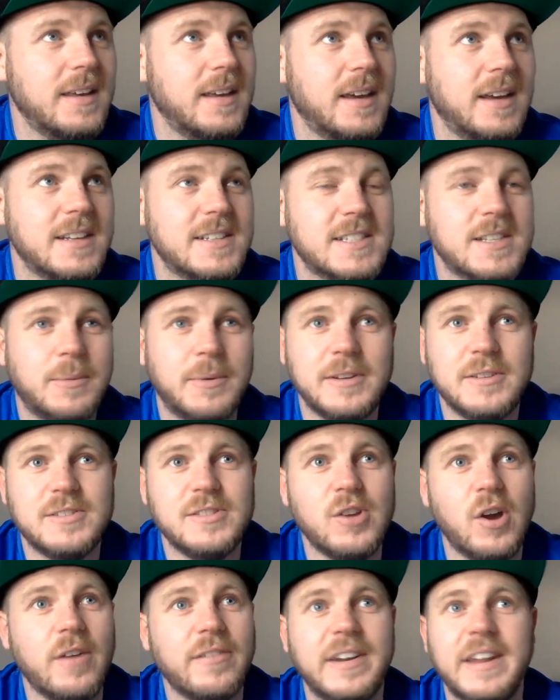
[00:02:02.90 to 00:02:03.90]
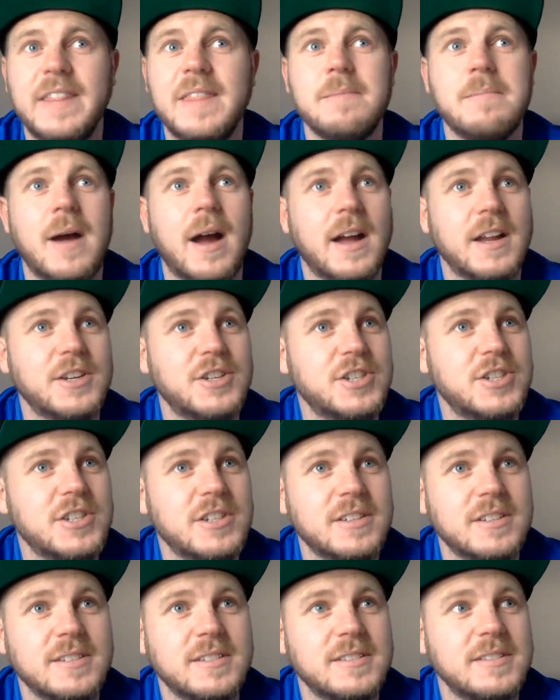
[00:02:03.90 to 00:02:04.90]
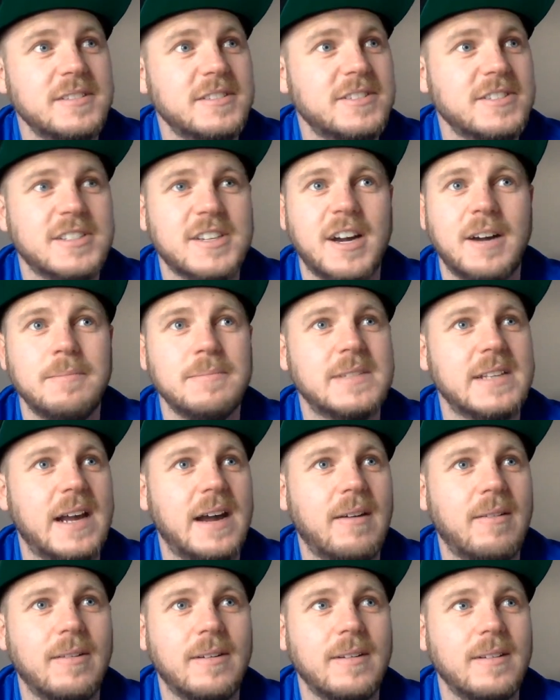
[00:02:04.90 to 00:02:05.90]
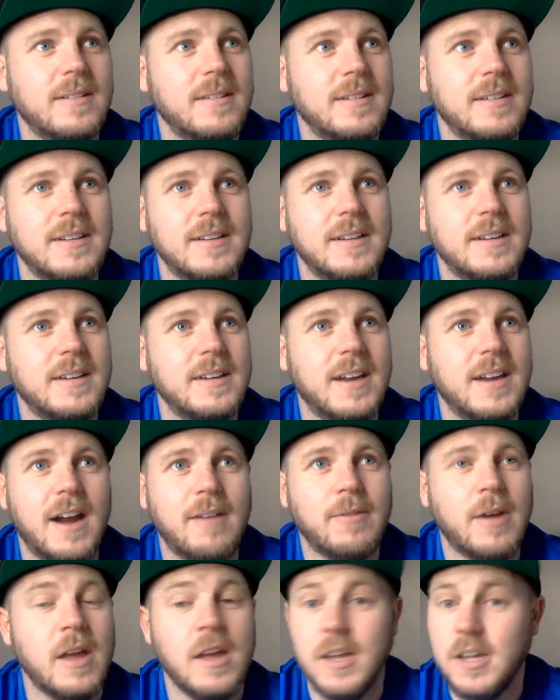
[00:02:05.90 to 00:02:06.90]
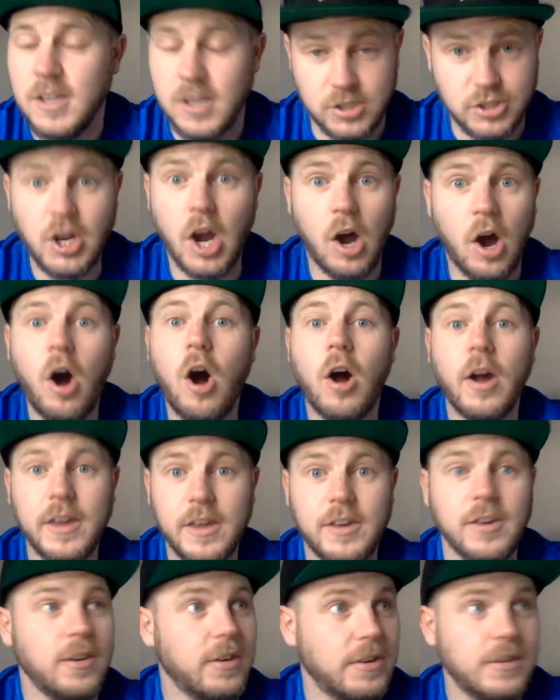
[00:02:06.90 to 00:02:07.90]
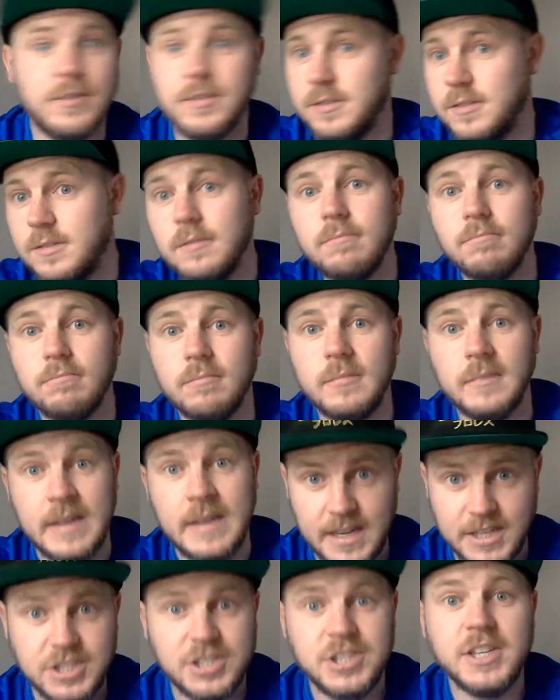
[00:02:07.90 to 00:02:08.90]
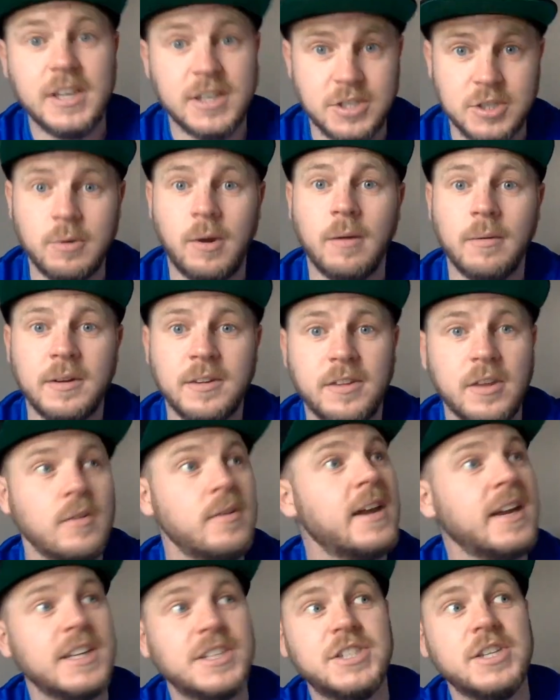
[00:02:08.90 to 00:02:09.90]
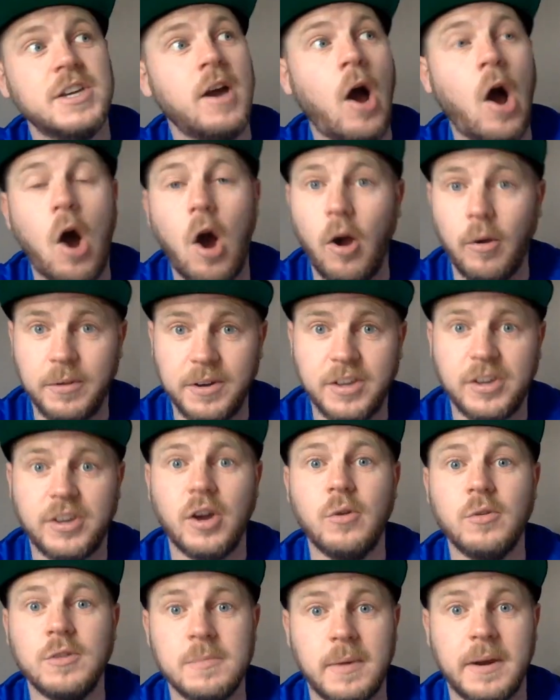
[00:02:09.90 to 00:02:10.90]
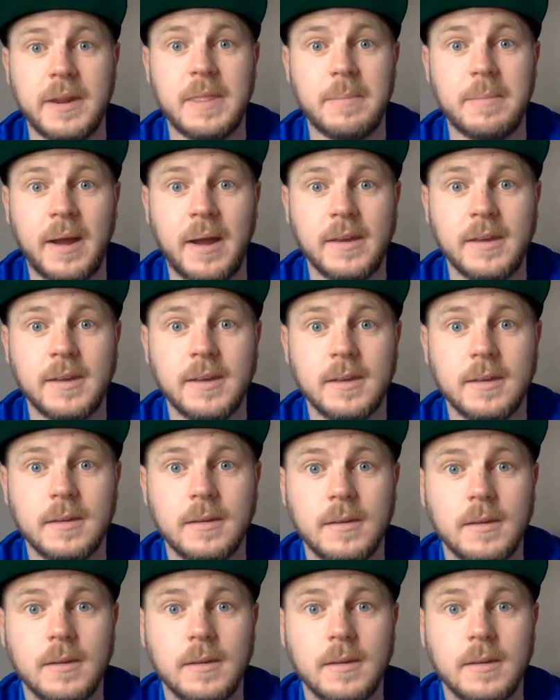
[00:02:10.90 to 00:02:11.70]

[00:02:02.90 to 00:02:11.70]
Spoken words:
someone who's not even in the match just comes out. And I could, next year, do you know what I'm going to do next year? I'm going to go to Money in the Bank.